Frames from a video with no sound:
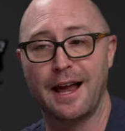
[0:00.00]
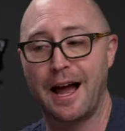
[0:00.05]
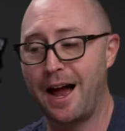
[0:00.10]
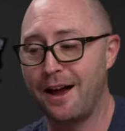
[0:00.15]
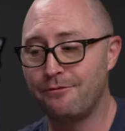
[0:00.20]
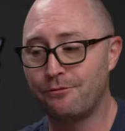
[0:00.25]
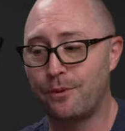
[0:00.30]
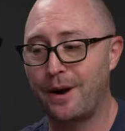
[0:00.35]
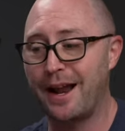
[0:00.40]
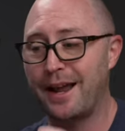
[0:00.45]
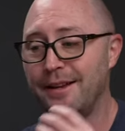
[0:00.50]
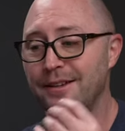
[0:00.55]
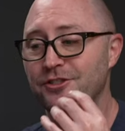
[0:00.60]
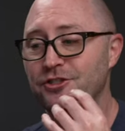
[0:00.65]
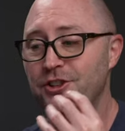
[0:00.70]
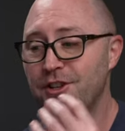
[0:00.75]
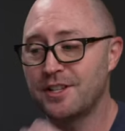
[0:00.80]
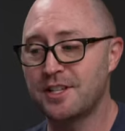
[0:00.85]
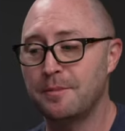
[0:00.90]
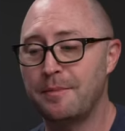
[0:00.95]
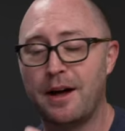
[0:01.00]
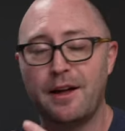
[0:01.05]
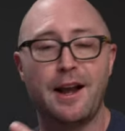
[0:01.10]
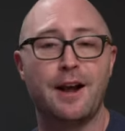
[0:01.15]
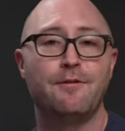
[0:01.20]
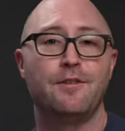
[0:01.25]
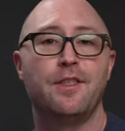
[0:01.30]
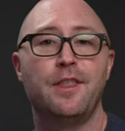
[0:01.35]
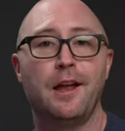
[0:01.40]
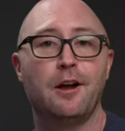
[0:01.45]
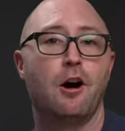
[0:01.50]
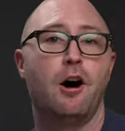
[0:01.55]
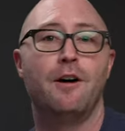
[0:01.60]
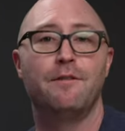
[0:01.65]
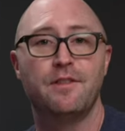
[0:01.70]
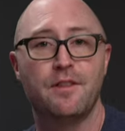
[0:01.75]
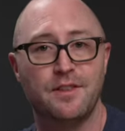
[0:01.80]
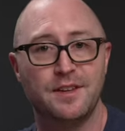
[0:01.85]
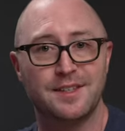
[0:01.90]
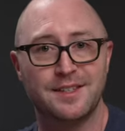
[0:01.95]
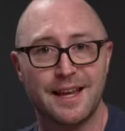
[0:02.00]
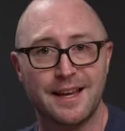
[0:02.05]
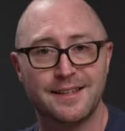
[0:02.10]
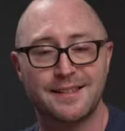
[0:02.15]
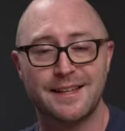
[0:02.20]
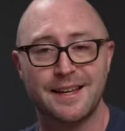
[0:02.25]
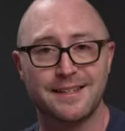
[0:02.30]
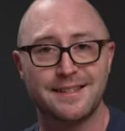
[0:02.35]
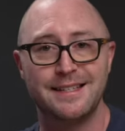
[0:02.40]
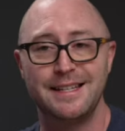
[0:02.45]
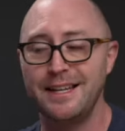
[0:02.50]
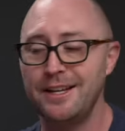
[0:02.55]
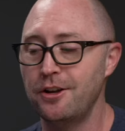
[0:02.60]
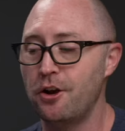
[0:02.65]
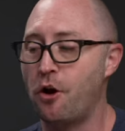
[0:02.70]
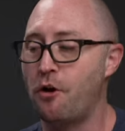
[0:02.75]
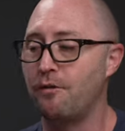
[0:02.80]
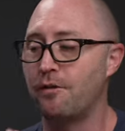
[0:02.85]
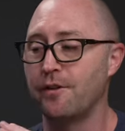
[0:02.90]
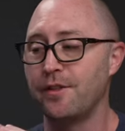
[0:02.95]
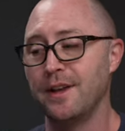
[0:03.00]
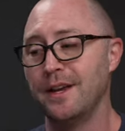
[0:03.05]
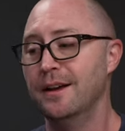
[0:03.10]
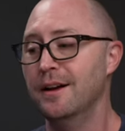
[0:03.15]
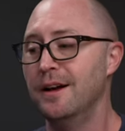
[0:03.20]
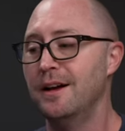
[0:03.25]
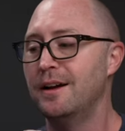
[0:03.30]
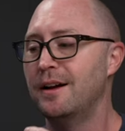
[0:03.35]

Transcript: I've ran just about everything off of this S S D over the